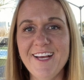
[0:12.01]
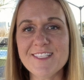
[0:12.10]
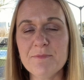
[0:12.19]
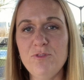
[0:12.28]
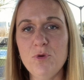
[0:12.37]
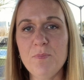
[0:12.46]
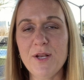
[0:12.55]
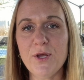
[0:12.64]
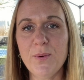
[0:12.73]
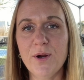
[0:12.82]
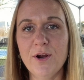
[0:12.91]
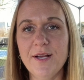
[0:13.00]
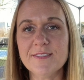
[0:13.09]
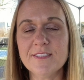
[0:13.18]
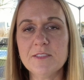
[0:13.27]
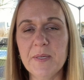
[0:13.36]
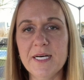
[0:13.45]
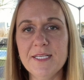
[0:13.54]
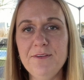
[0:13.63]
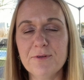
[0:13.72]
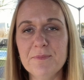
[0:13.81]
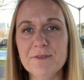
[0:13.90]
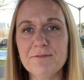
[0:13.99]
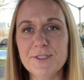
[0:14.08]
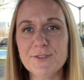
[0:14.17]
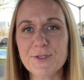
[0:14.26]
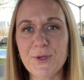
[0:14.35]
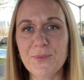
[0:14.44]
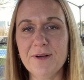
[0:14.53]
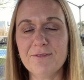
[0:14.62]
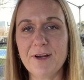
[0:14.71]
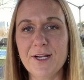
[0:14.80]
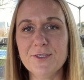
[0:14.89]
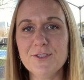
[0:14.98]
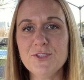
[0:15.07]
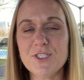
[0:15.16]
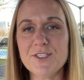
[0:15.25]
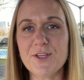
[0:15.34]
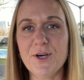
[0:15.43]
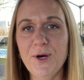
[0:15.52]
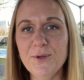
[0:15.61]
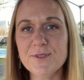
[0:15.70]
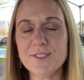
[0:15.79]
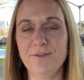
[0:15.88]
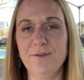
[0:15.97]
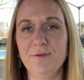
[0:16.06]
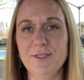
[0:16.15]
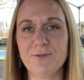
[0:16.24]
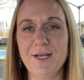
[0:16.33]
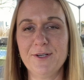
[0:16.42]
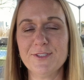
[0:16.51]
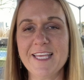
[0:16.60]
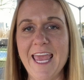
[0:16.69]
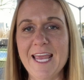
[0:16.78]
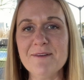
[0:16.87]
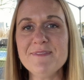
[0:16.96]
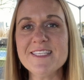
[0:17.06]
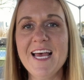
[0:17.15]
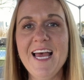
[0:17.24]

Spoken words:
Some of you may know her as Spud from the Frisco RoughRiders. She's the host of the RoughRiders games.